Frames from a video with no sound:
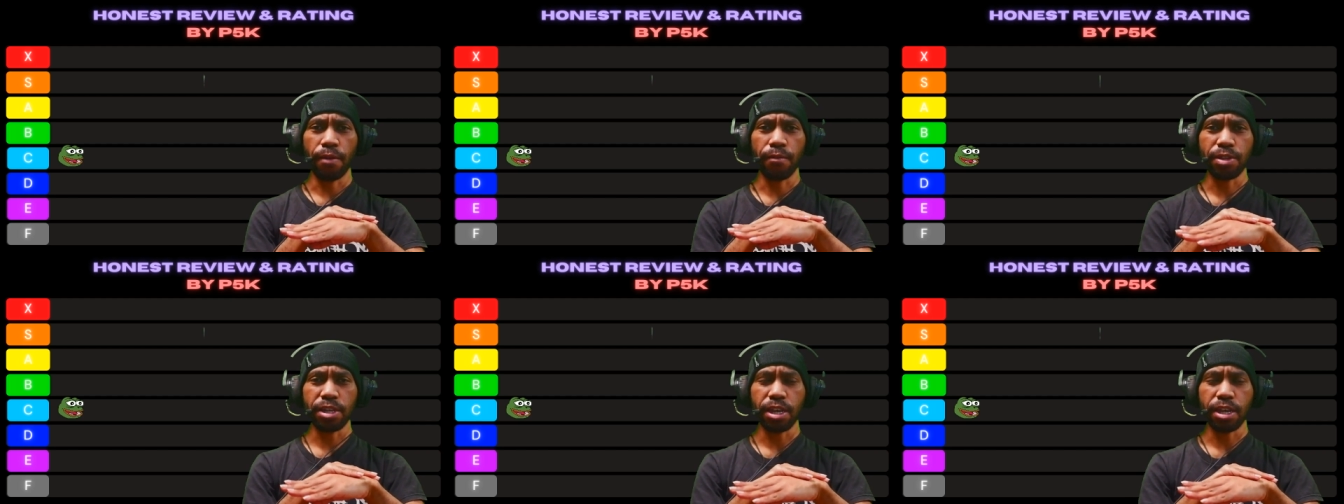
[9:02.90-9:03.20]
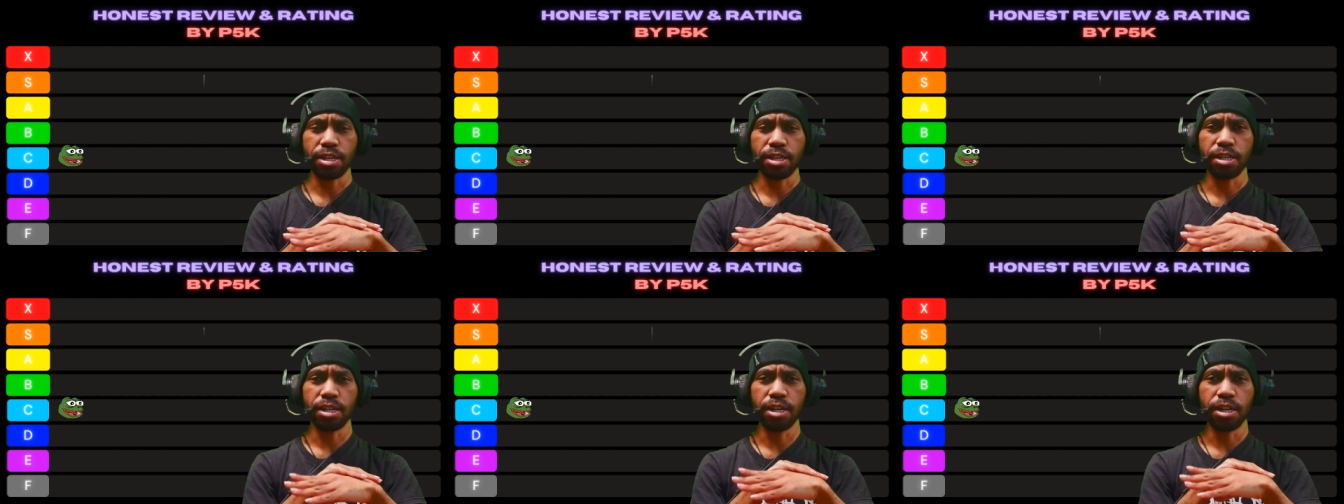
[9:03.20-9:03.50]

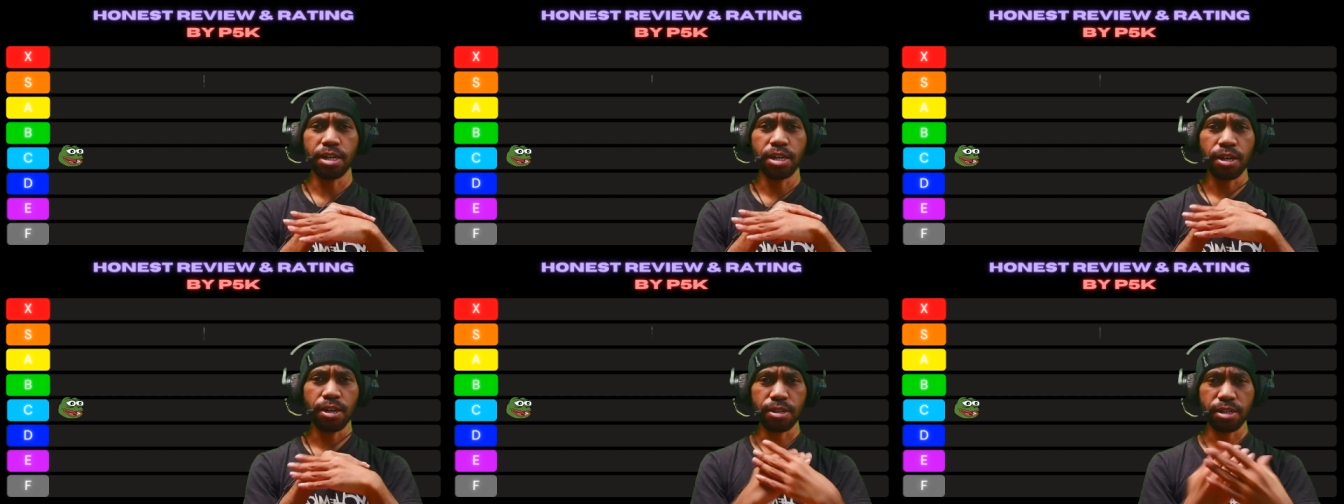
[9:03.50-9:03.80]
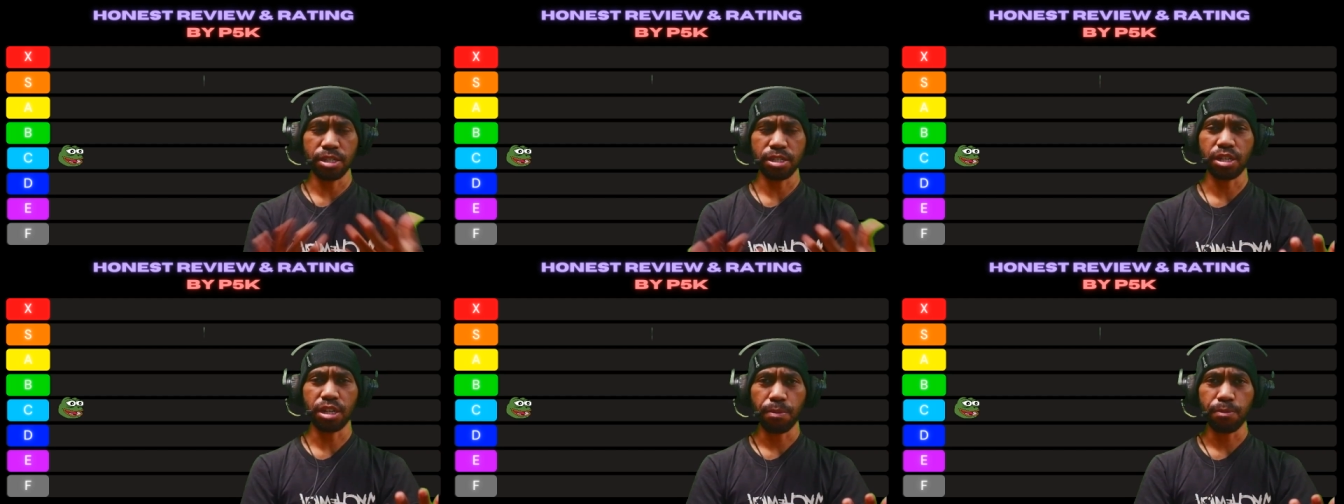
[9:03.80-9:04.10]
Everything in the
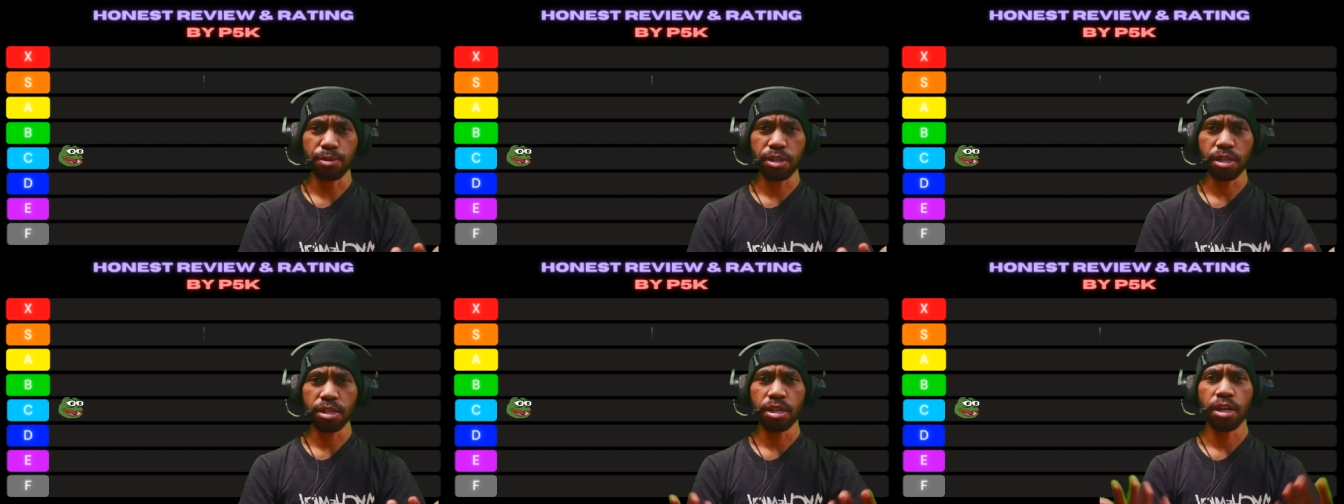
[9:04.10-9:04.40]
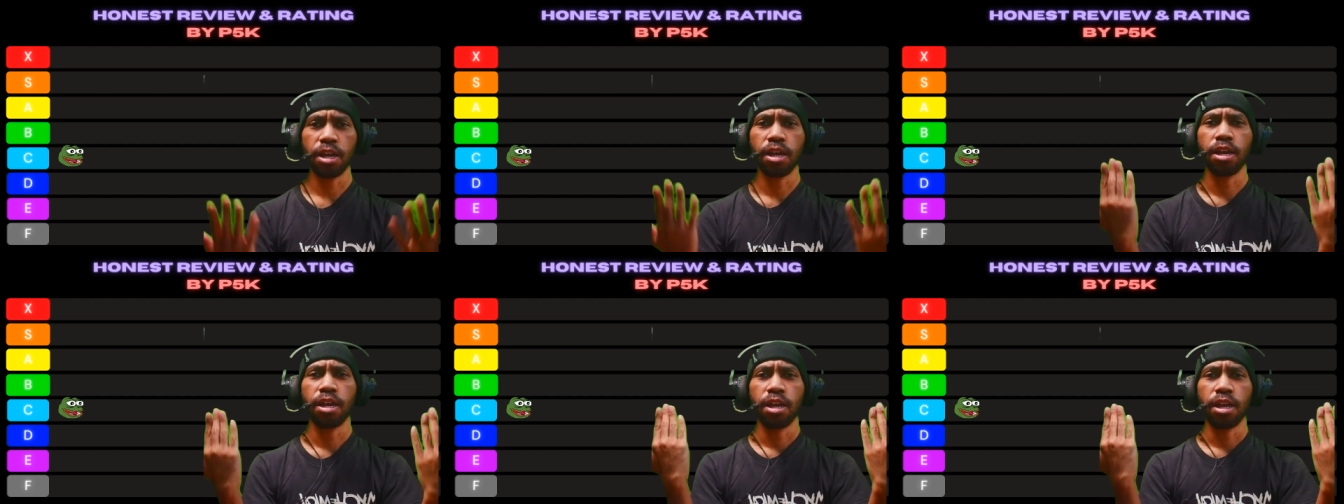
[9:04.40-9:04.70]
description.
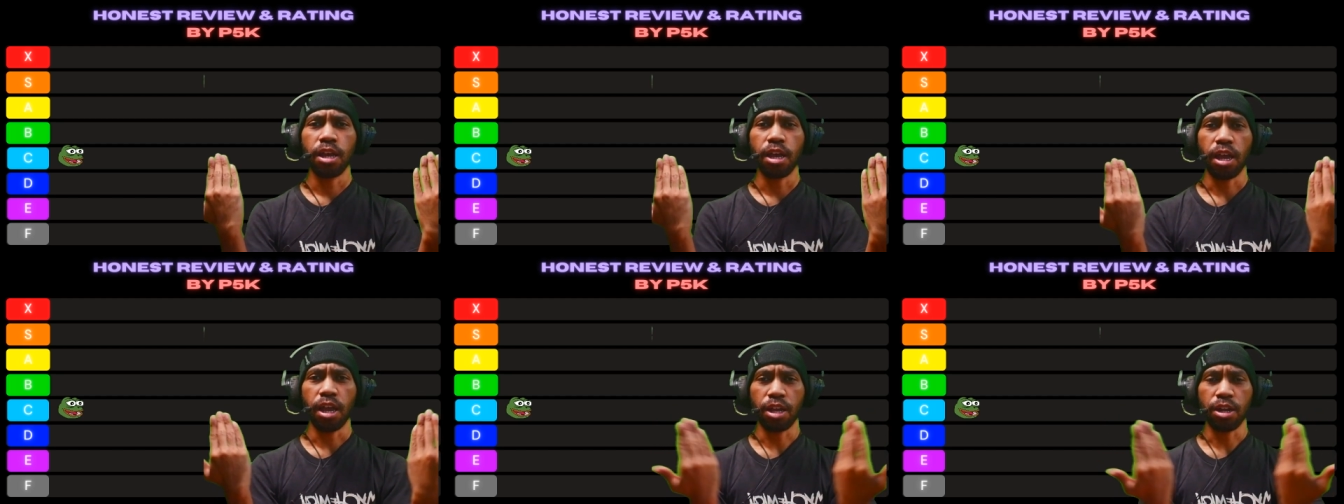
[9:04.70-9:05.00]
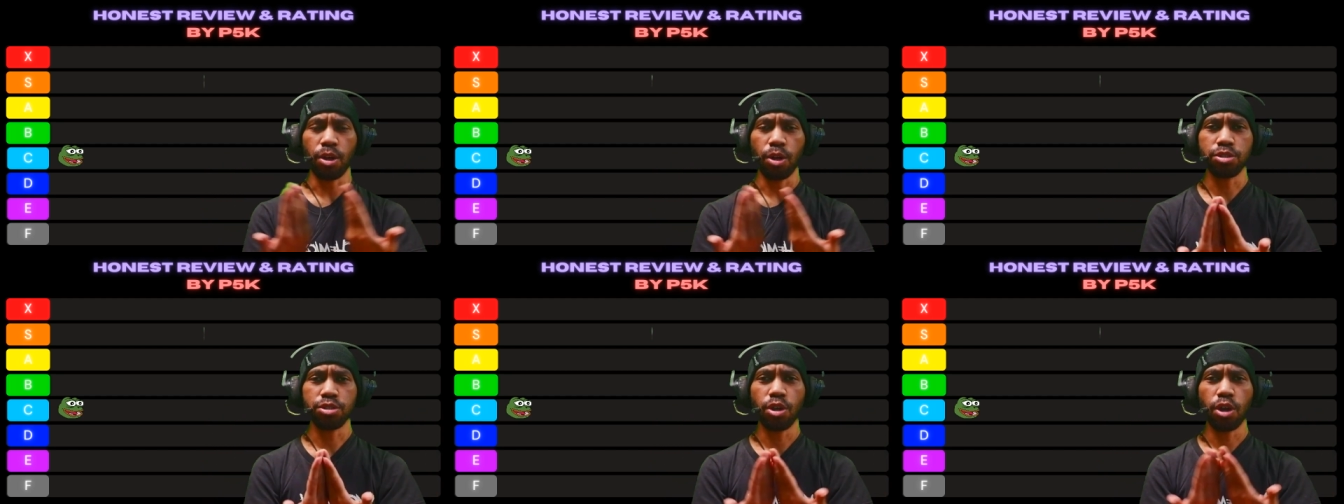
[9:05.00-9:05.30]

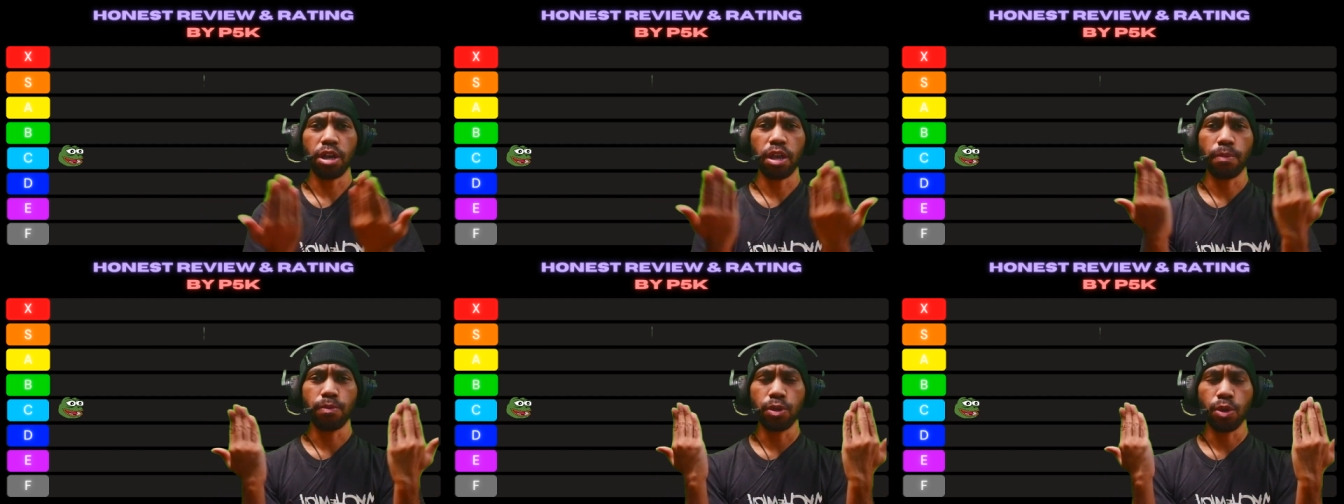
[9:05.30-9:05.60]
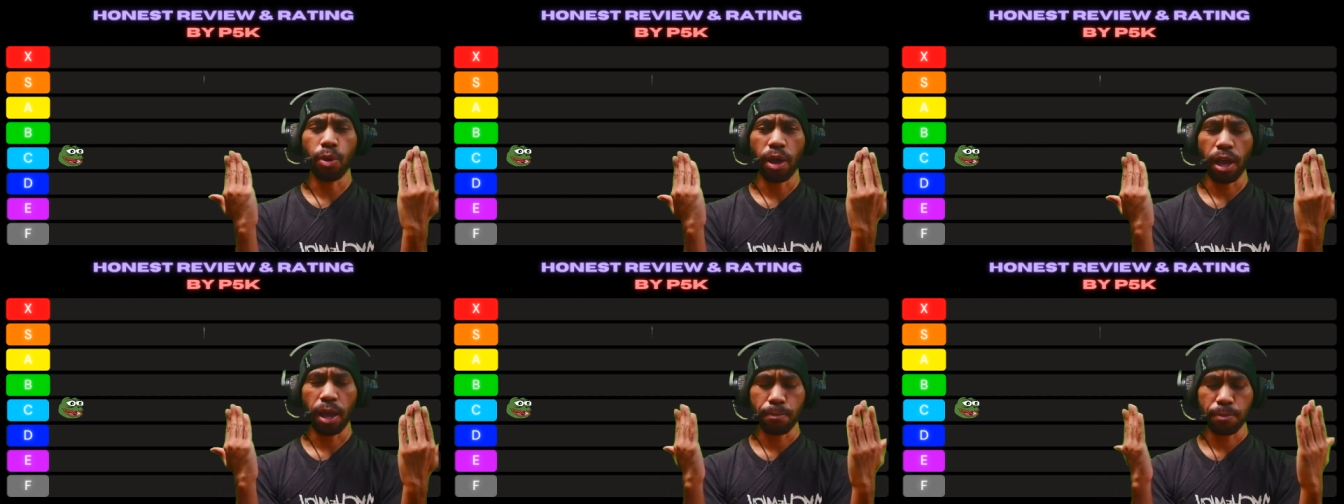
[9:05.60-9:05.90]
And also, if
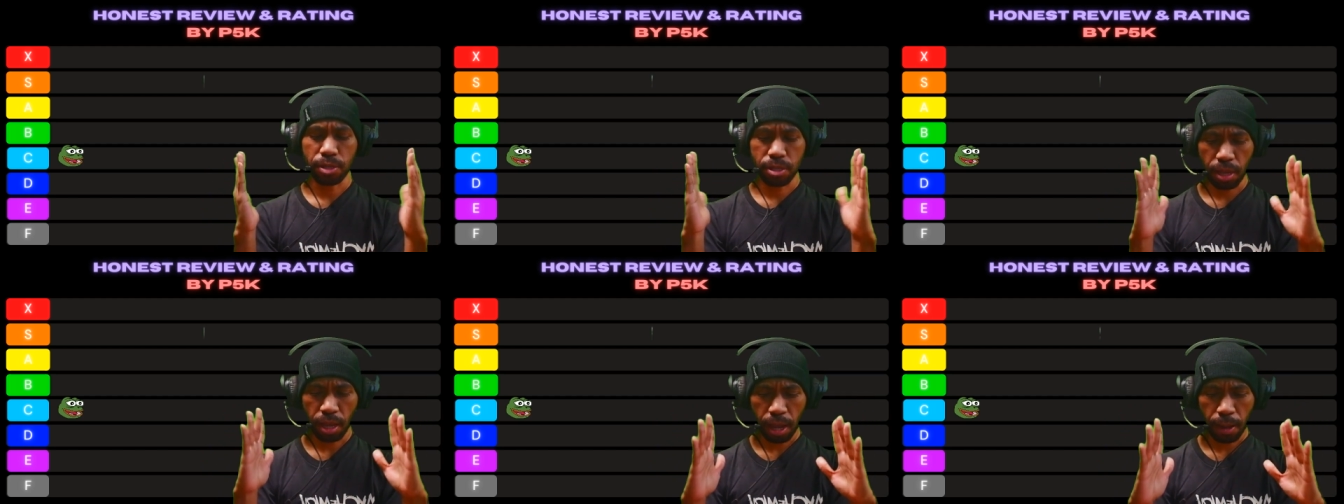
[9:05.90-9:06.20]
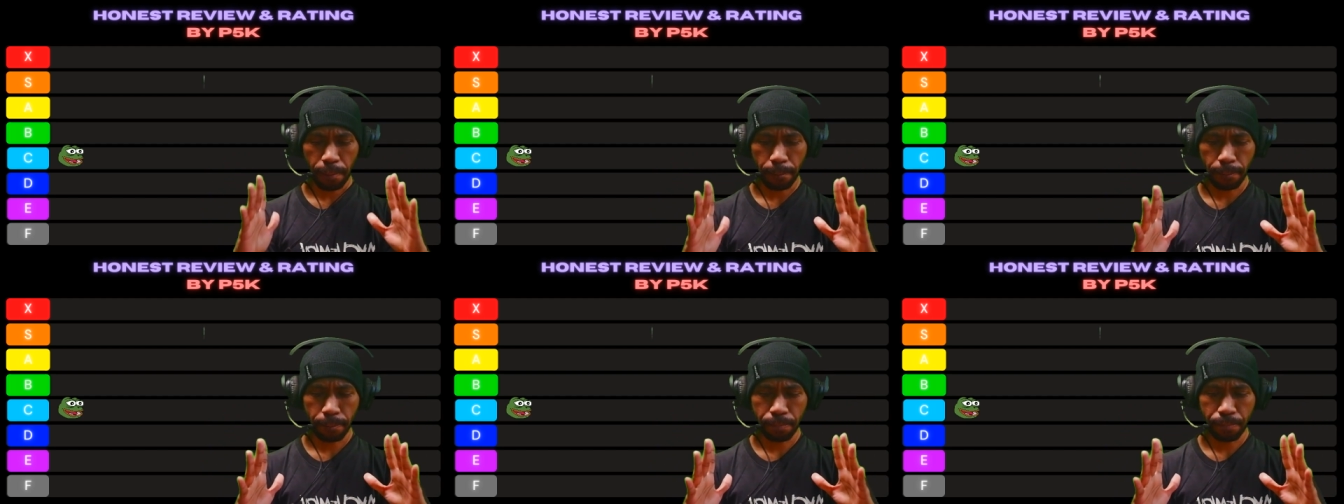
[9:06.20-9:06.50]
you have
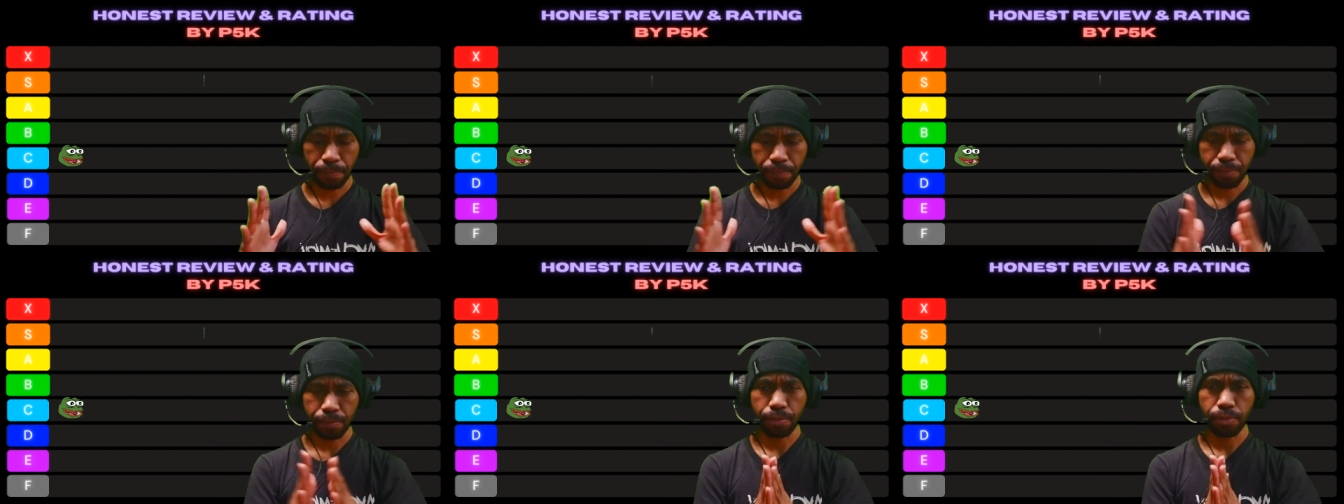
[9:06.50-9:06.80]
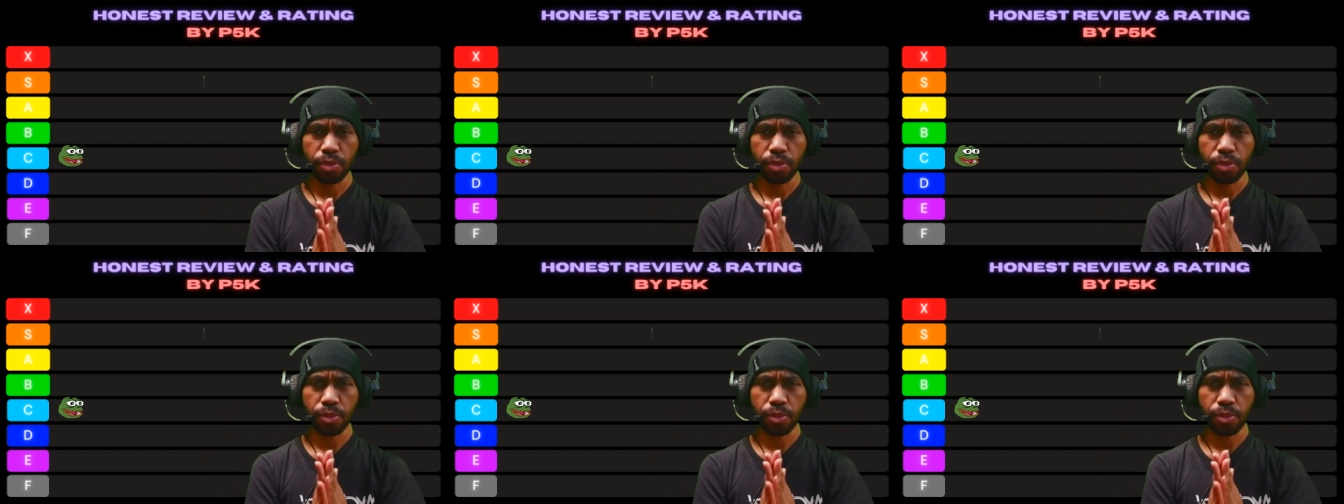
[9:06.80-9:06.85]
some